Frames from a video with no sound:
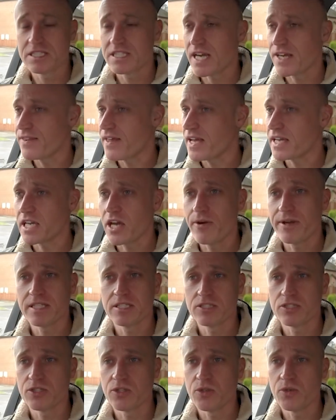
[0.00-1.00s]
say they're going
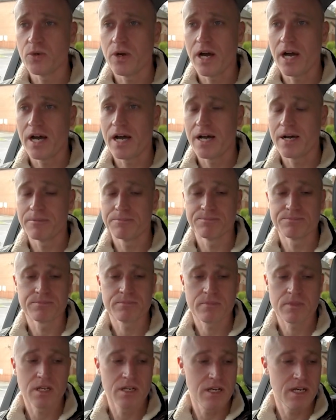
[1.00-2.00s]
to
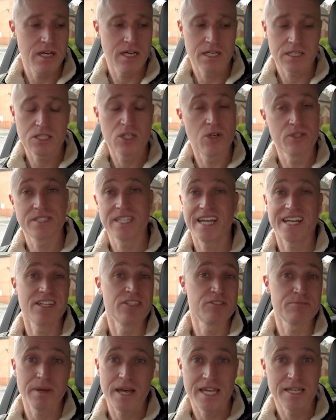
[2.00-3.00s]

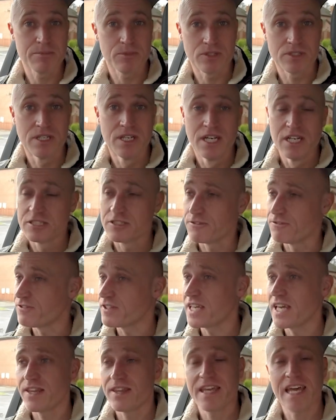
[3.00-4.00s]
contactless payment. So
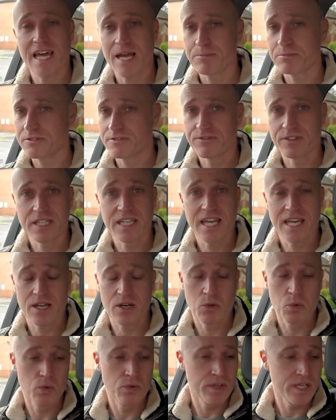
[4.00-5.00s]
forget the apps, forget
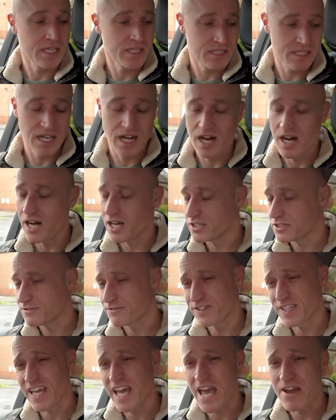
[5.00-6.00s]
all the cards,
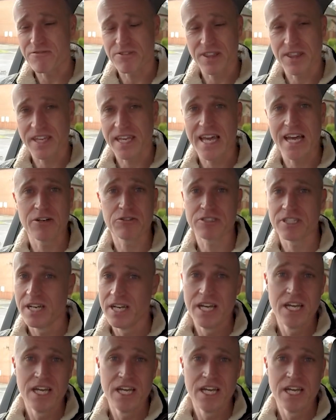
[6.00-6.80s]
forget everything else.